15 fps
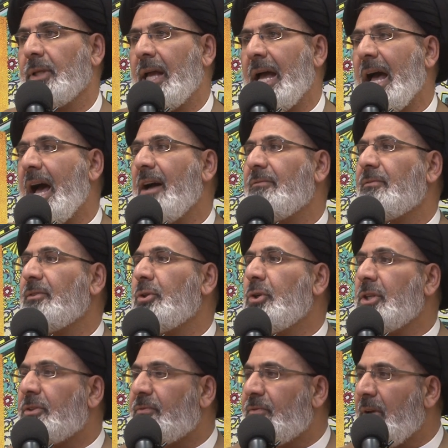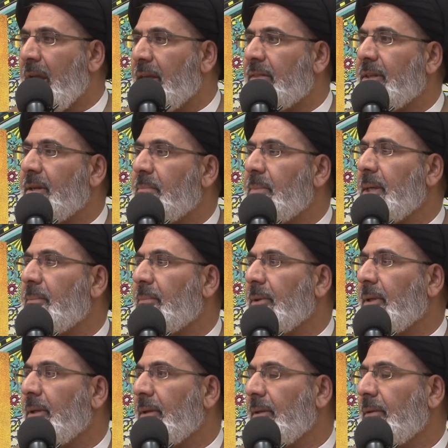Have good faith in people
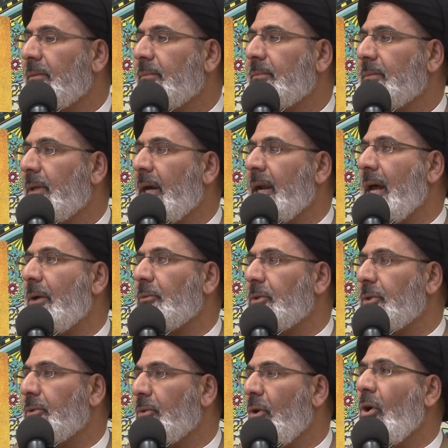around you.